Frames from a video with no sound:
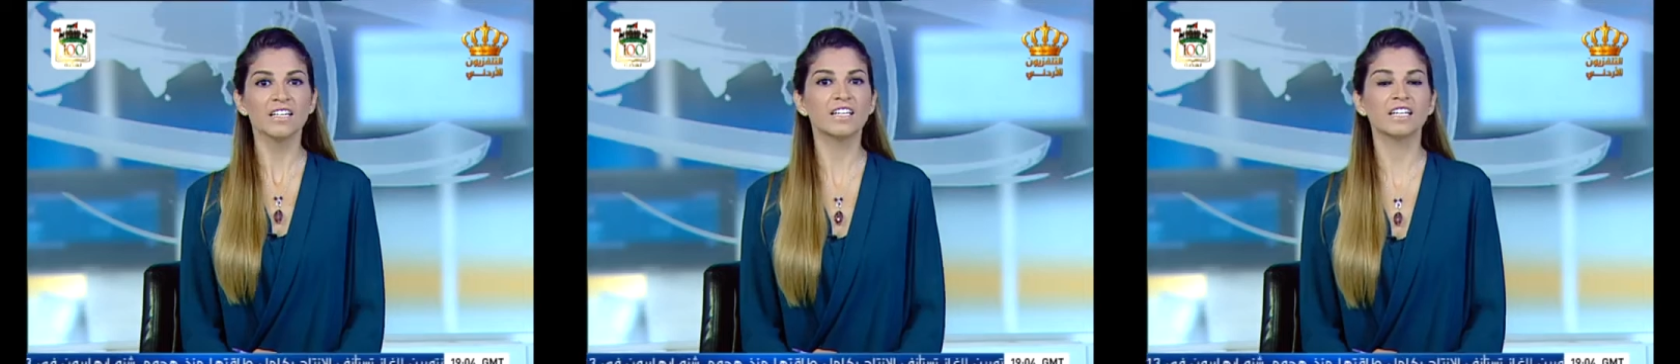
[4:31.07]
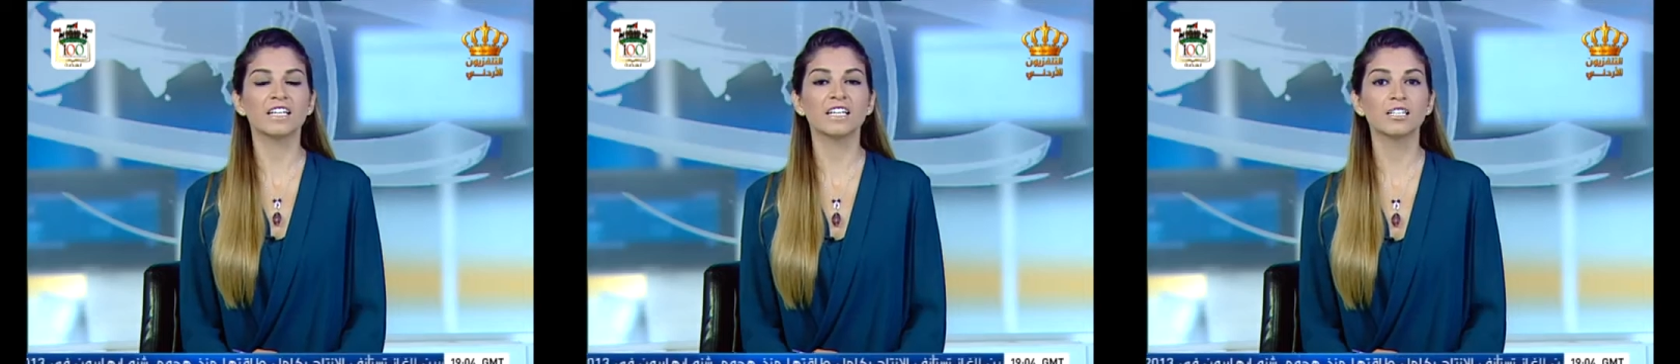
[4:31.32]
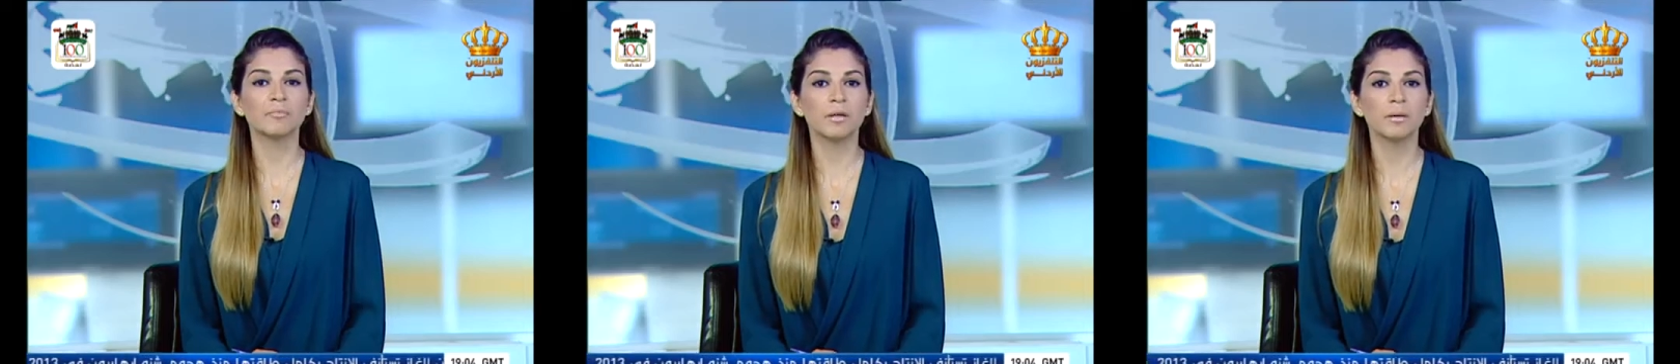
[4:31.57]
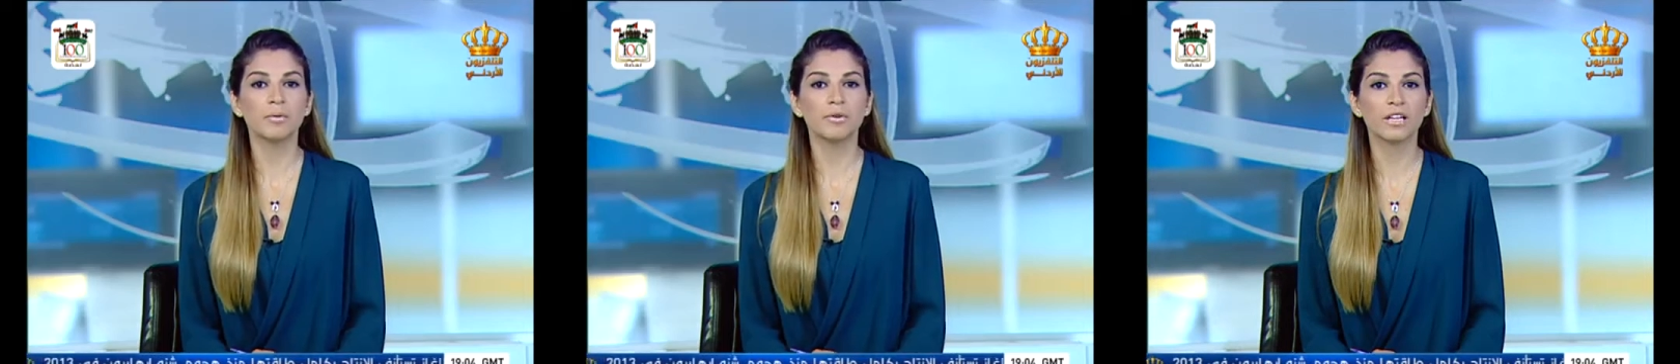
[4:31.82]
that killed
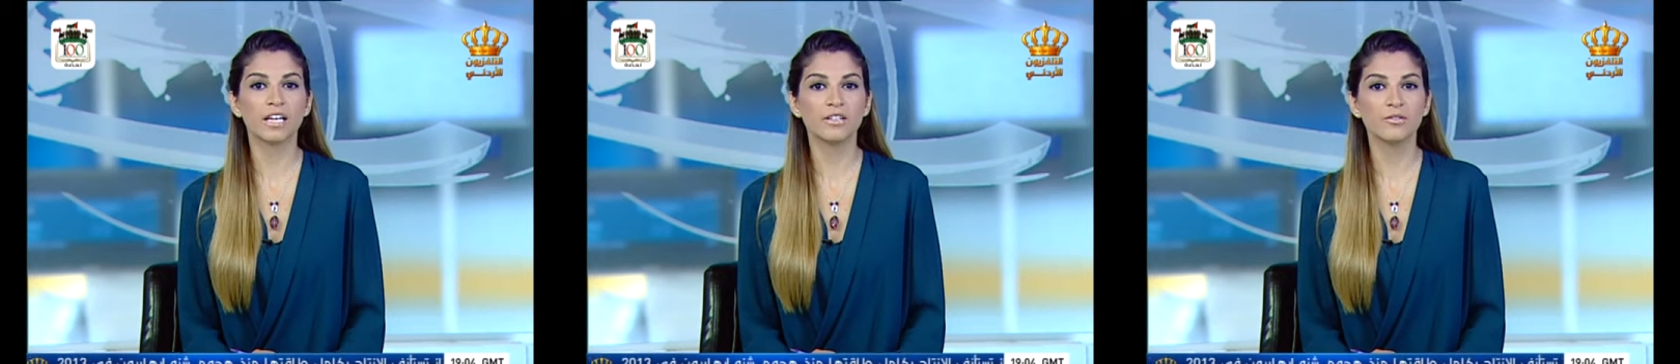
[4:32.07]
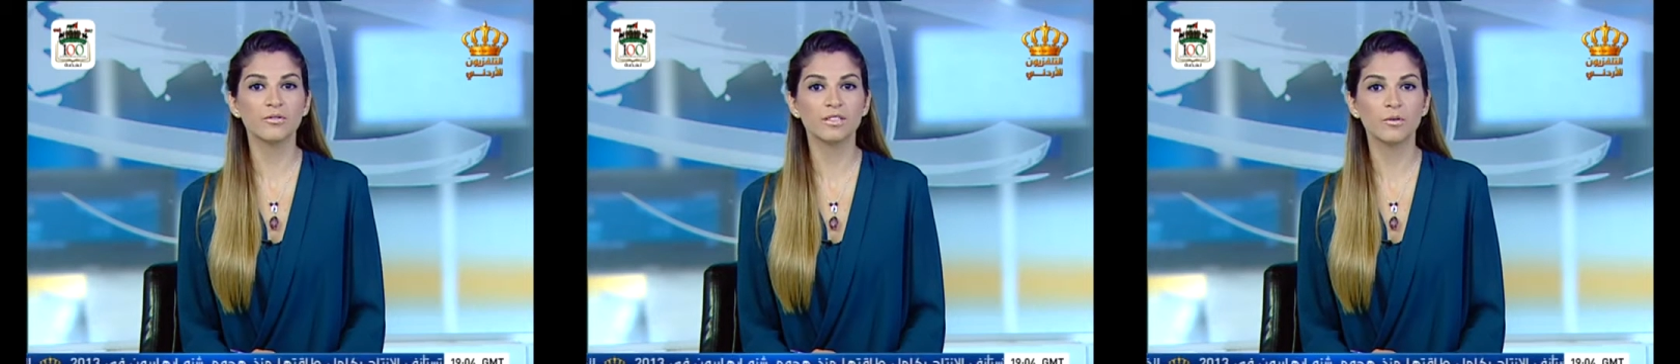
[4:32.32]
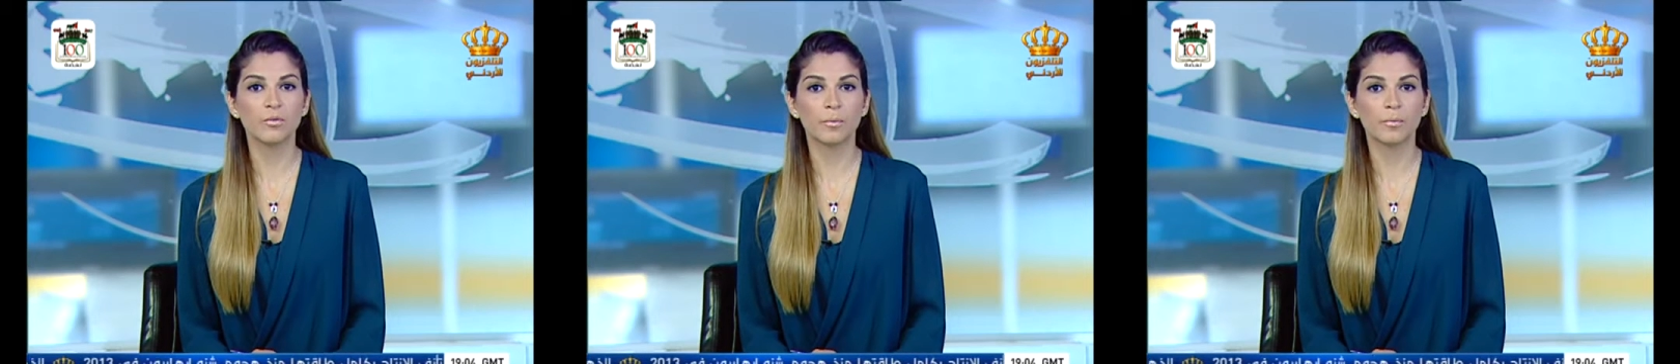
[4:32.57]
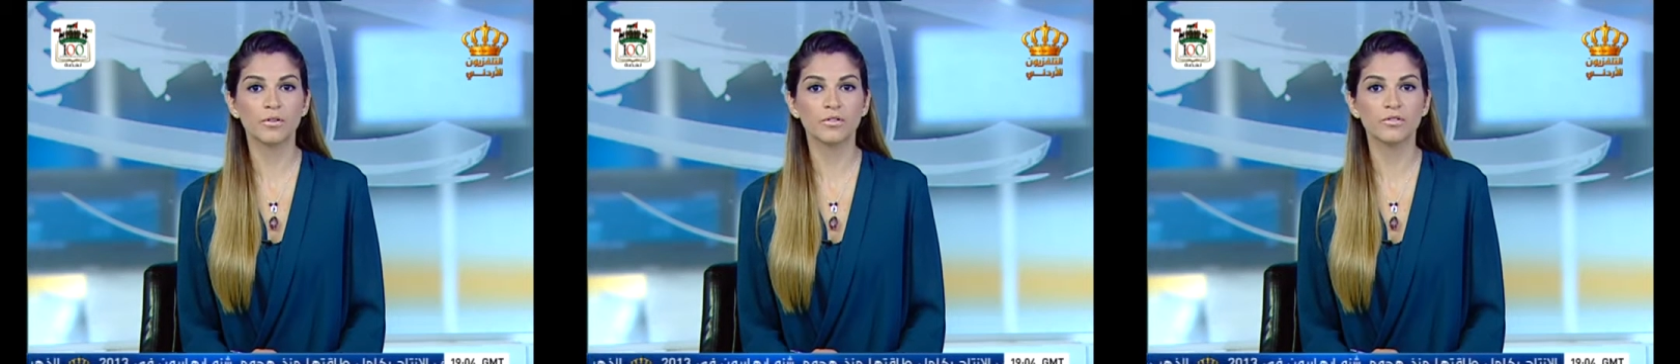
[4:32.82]
people and using
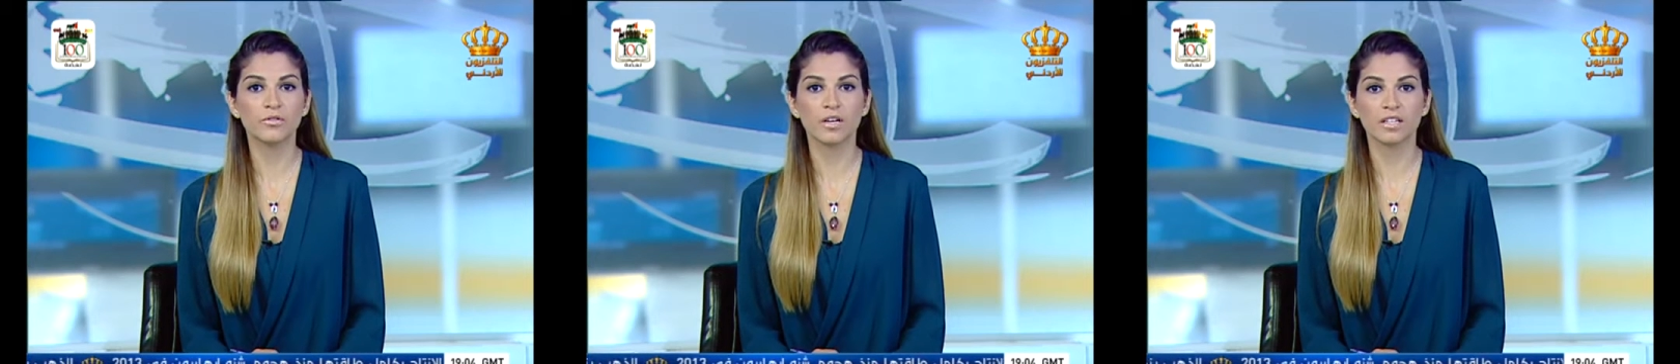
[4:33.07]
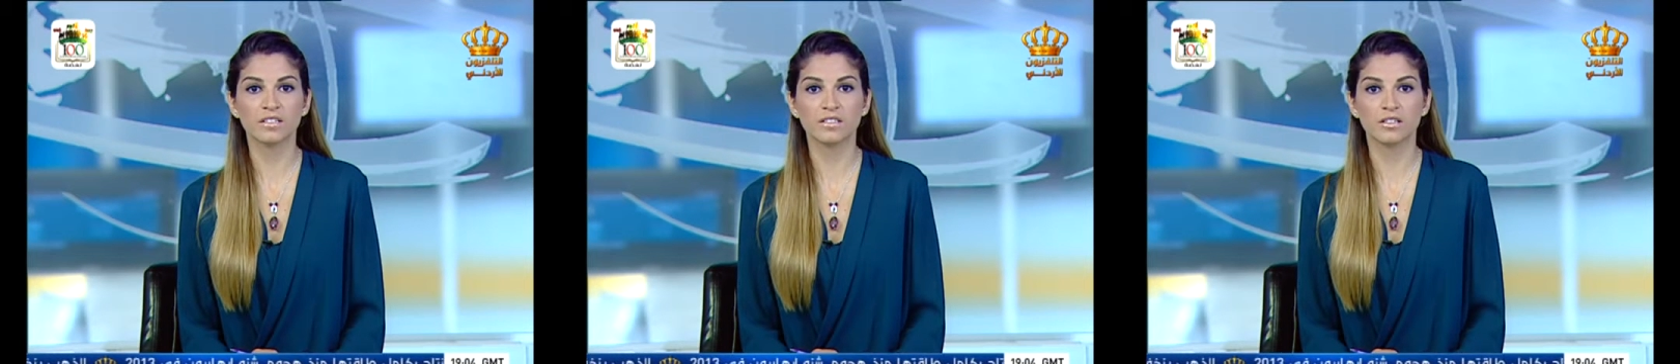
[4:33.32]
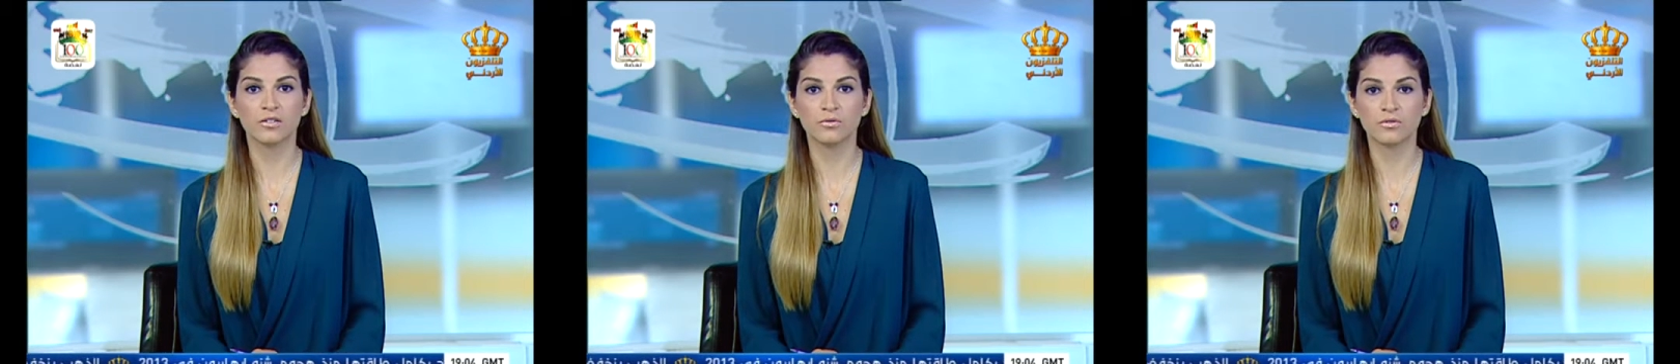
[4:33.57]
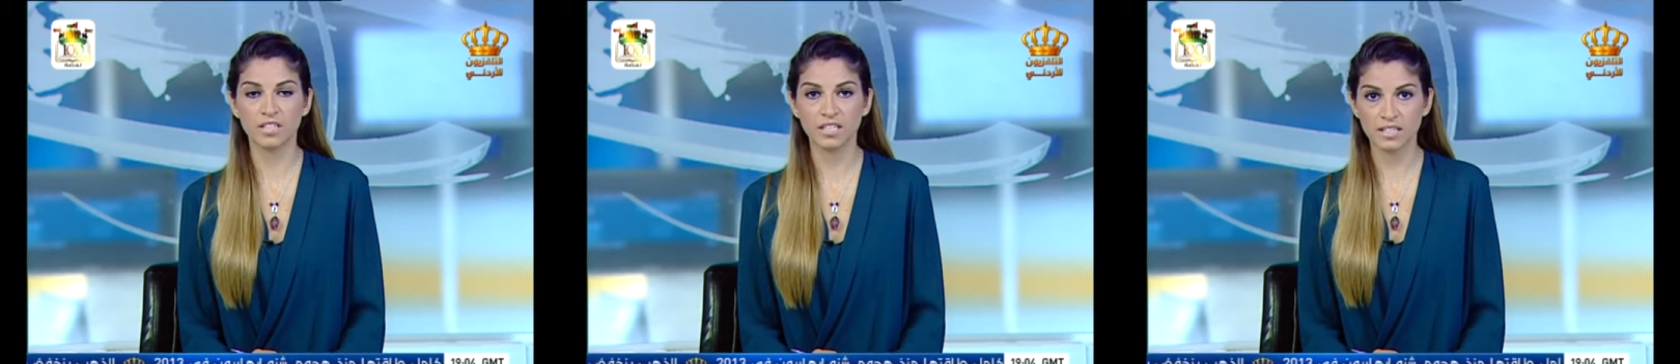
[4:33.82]
weapons to
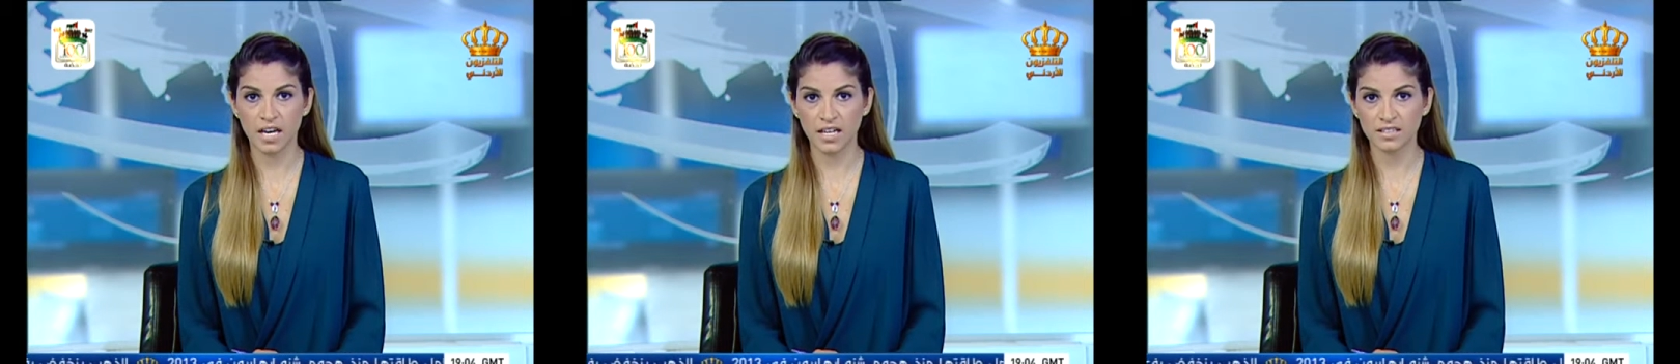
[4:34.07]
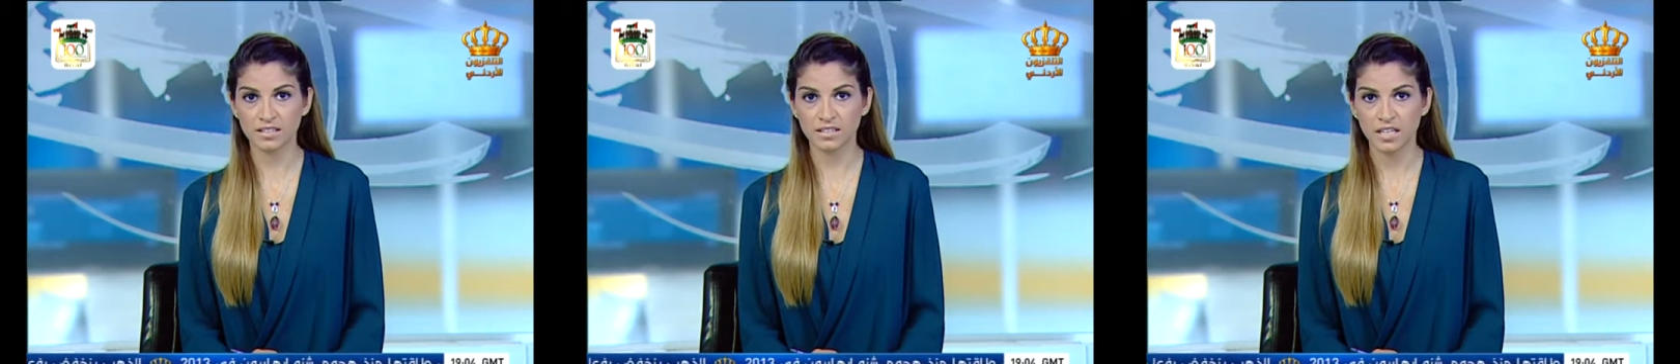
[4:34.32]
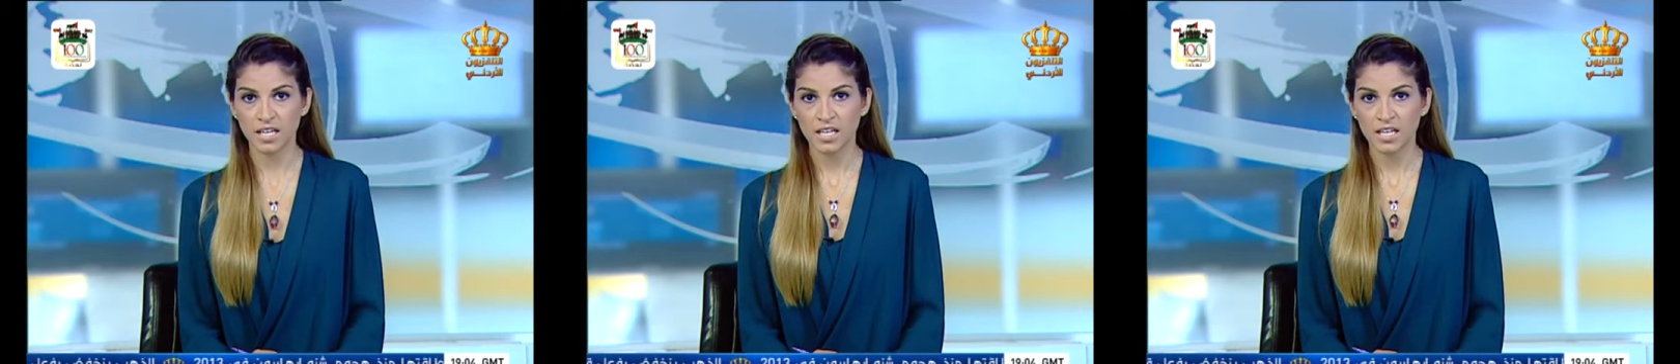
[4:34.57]
execute the attacks.